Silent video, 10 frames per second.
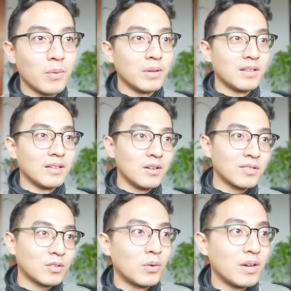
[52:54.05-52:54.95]
With your
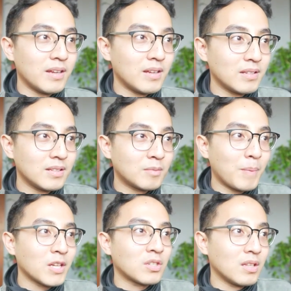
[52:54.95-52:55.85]
story,
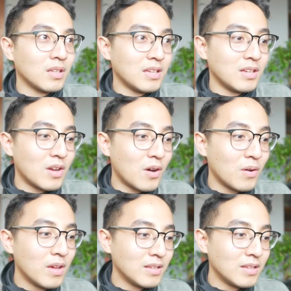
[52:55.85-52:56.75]
especially
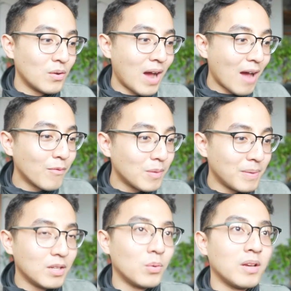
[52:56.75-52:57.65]
you haven't
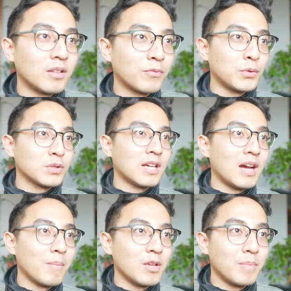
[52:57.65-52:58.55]
been doing this full
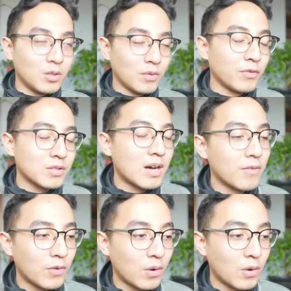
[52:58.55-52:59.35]
time, but you've been doing photography for a